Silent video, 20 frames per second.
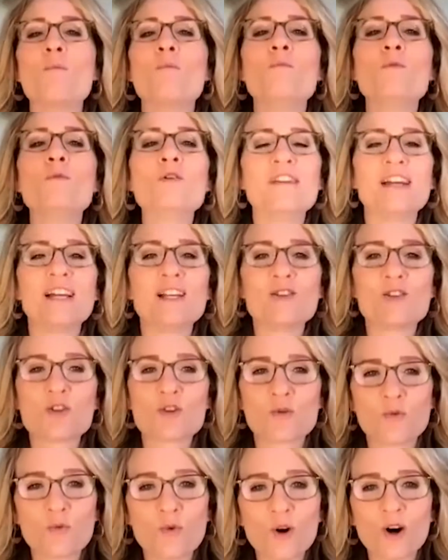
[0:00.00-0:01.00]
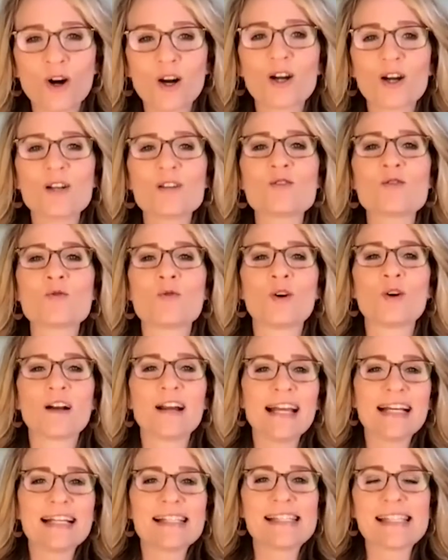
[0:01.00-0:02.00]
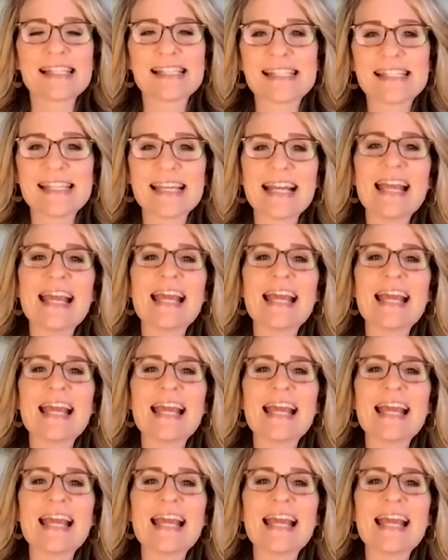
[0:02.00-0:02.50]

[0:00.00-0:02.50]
moving towards or existing